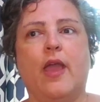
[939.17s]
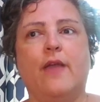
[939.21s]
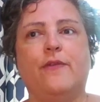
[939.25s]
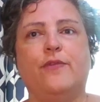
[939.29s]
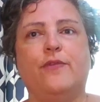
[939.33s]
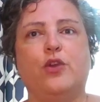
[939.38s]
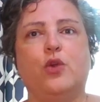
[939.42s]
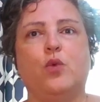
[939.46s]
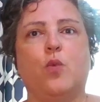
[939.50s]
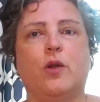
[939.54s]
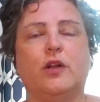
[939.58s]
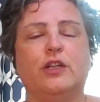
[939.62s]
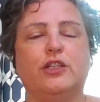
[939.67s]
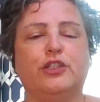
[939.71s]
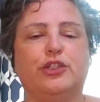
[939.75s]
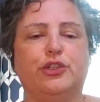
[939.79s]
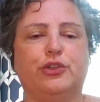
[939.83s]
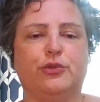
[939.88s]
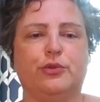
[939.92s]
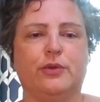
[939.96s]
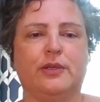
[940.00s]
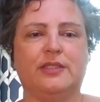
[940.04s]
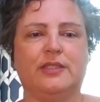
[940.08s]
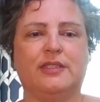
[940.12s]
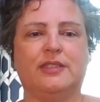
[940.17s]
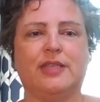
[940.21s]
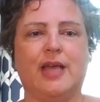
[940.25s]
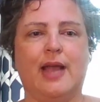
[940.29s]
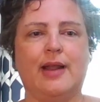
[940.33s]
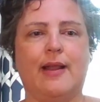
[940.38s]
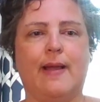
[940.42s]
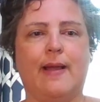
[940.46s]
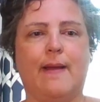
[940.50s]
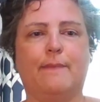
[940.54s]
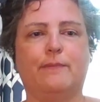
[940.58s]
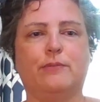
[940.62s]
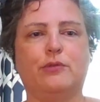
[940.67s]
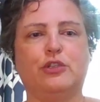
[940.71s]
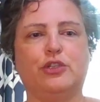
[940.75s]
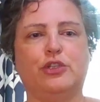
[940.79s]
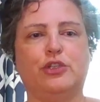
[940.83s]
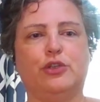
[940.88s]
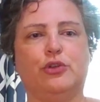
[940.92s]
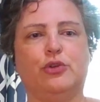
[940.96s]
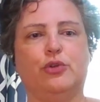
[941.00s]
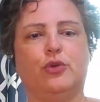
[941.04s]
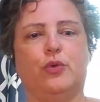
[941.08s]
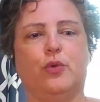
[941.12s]
If you wanted to, you could sign up
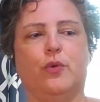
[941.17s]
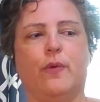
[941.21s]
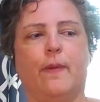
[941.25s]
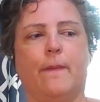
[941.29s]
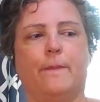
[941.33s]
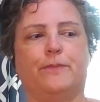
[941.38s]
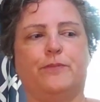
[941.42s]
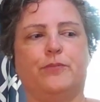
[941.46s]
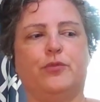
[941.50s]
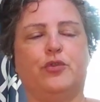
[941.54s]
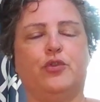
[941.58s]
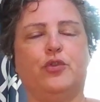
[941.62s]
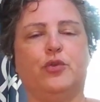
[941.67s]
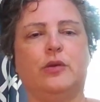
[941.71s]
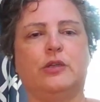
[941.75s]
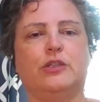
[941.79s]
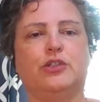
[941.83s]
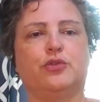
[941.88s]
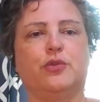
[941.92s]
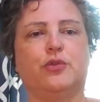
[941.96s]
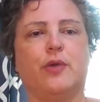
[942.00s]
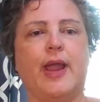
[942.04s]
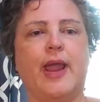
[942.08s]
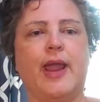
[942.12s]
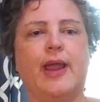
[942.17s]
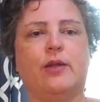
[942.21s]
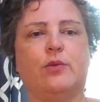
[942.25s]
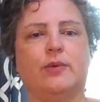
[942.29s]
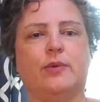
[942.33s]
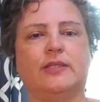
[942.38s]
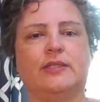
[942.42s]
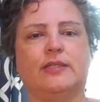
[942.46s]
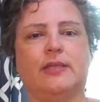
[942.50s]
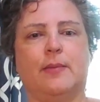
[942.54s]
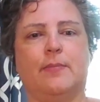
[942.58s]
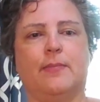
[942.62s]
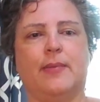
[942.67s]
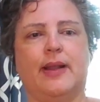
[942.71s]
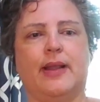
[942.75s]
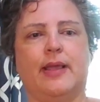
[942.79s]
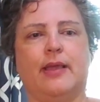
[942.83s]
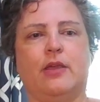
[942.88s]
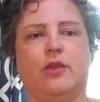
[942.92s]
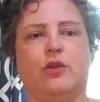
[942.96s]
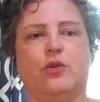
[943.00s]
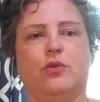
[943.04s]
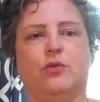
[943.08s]
to do a trade with somebody.